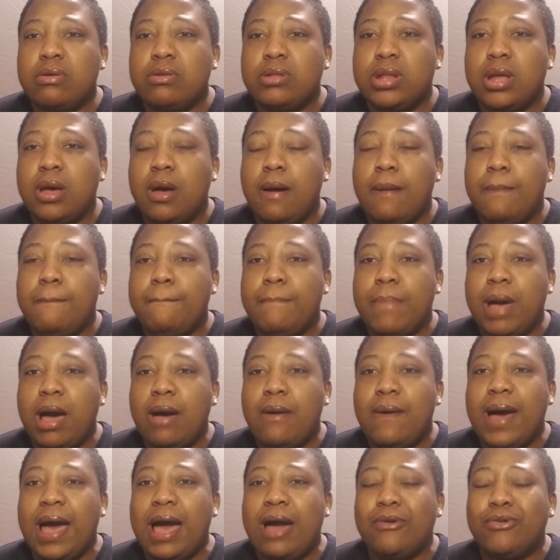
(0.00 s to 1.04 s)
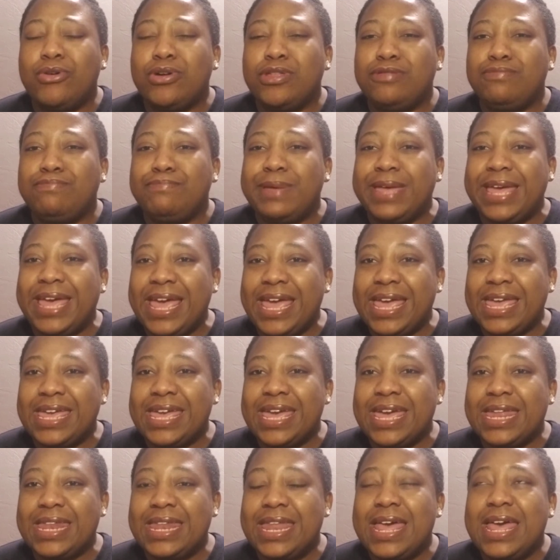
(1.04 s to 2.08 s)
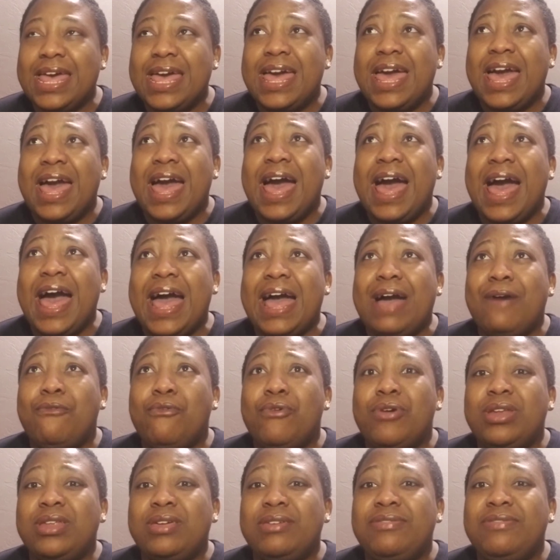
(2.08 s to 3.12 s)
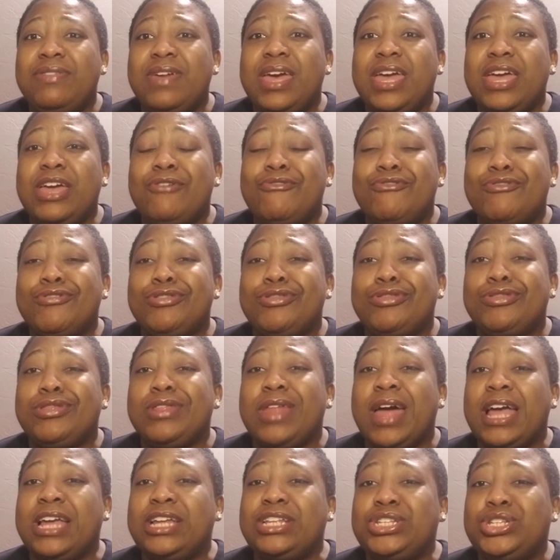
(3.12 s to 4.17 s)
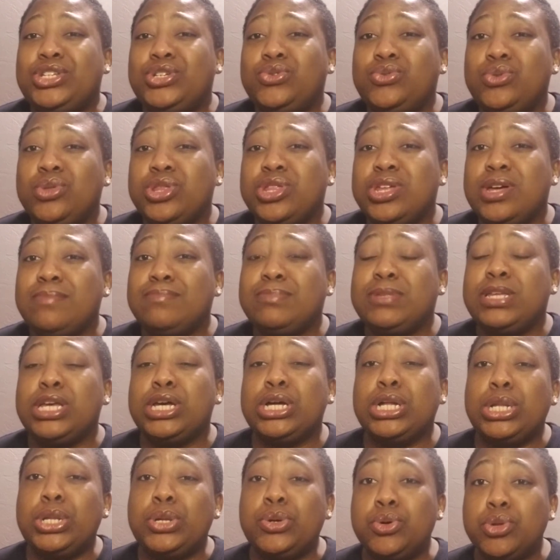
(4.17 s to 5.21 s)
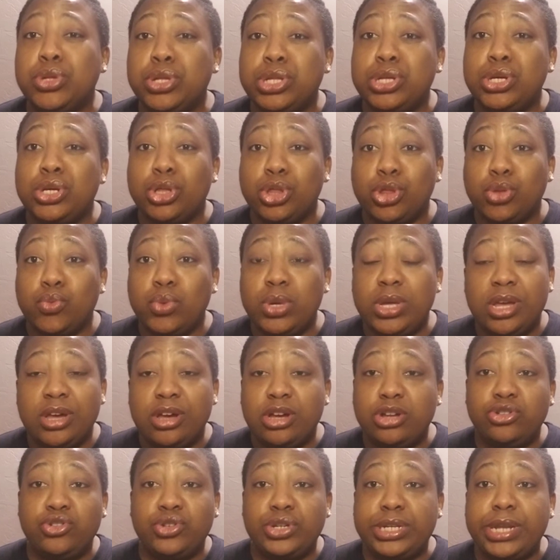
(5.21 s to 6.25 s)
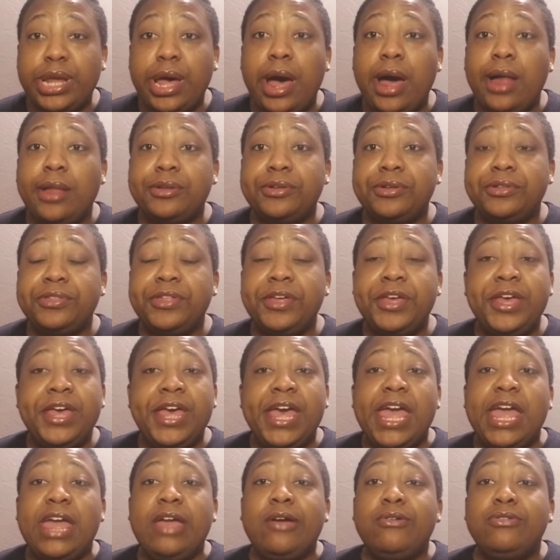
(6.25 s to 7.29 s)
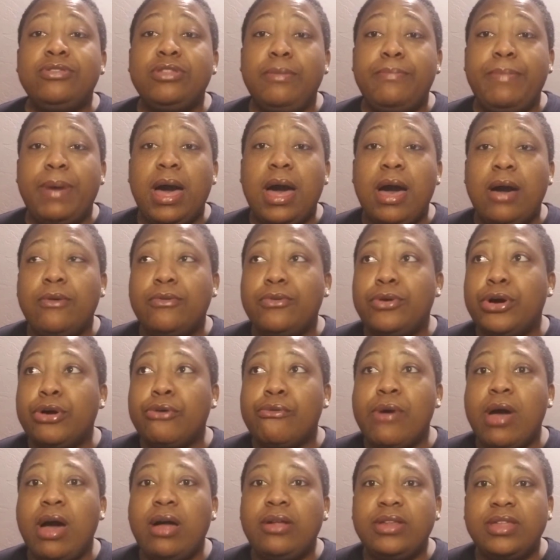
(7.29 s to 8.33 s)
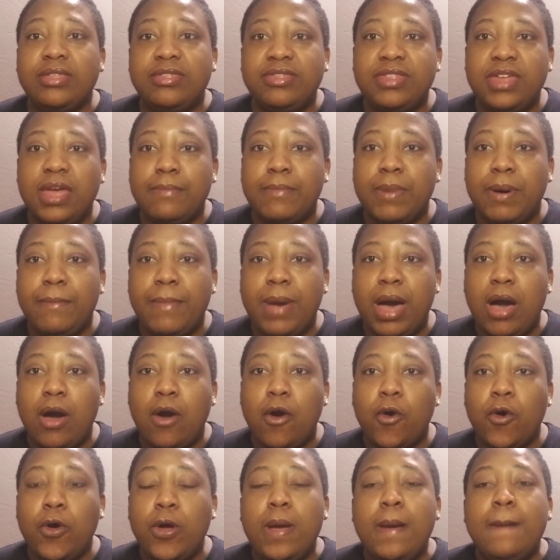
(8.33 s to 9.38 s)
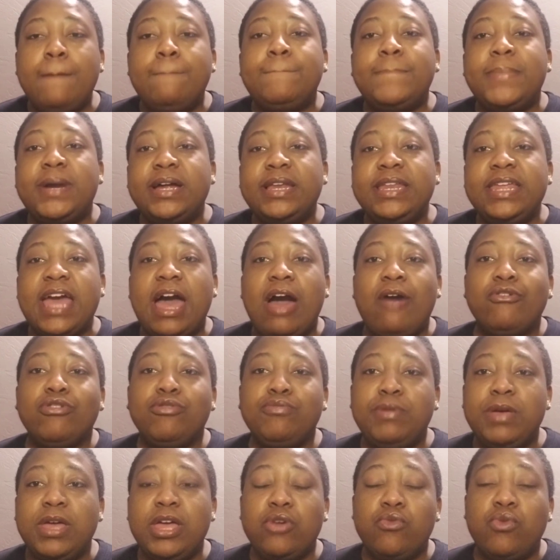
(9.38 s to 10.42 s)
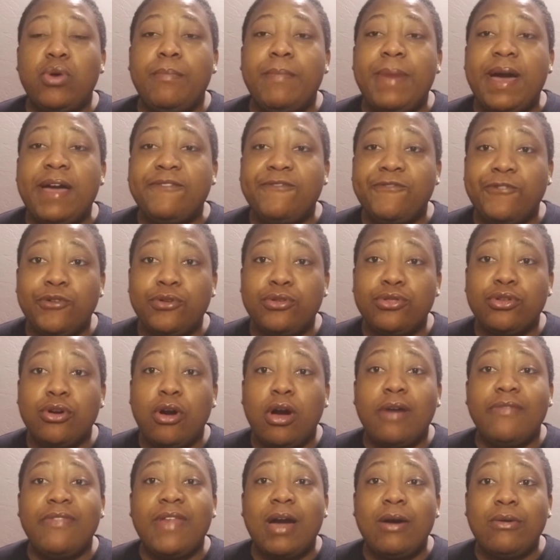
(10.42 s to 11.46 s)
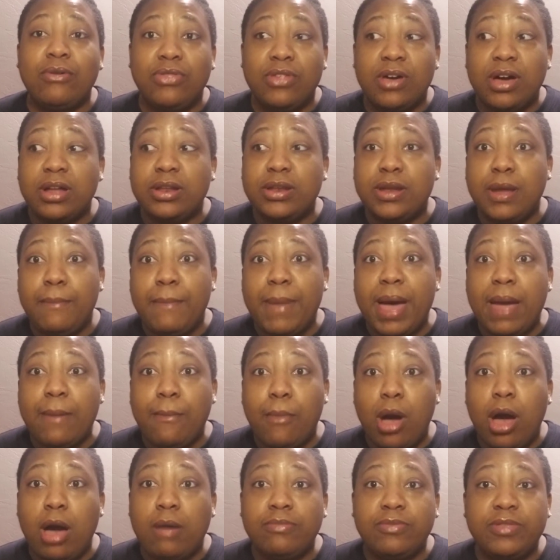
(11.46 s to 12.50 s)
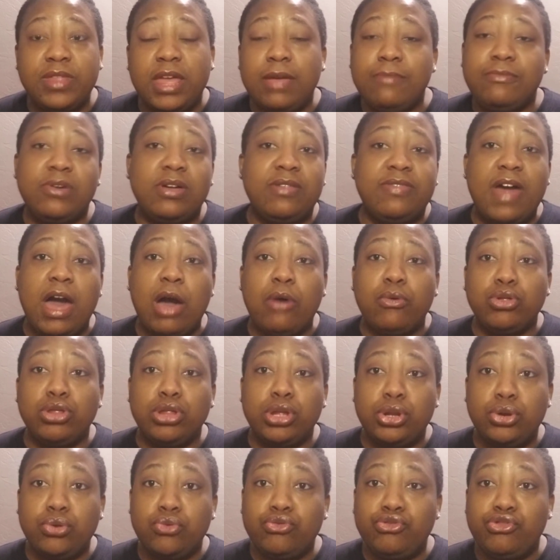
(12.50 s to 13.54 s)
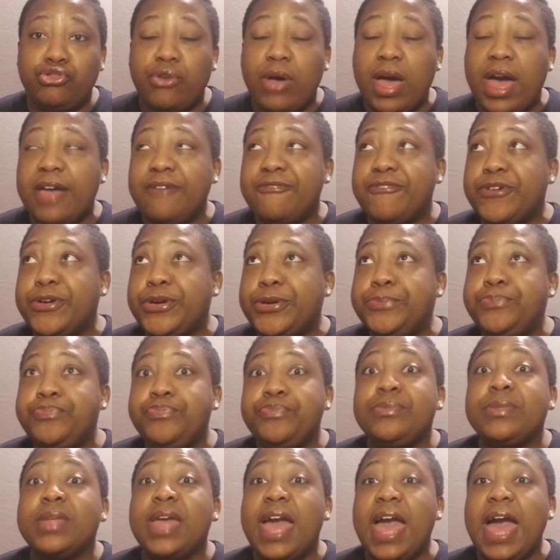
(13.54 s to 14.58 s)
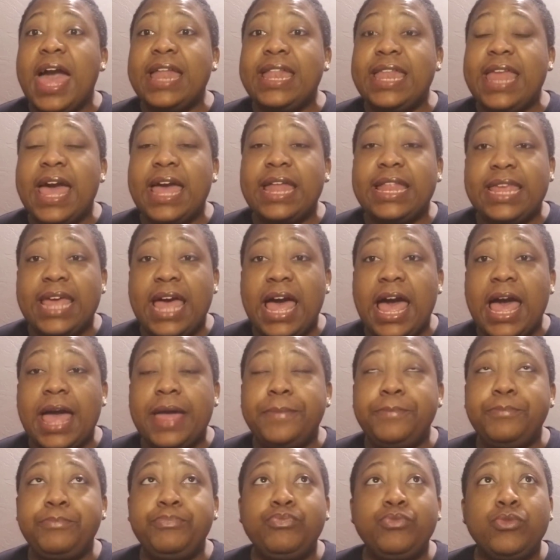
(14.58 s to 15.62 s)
the amount I was paying. I want to say it was like two something close to $300. It was about around the same amount money I was paying with my first car that was under my mom's name because I was a new driver at that time.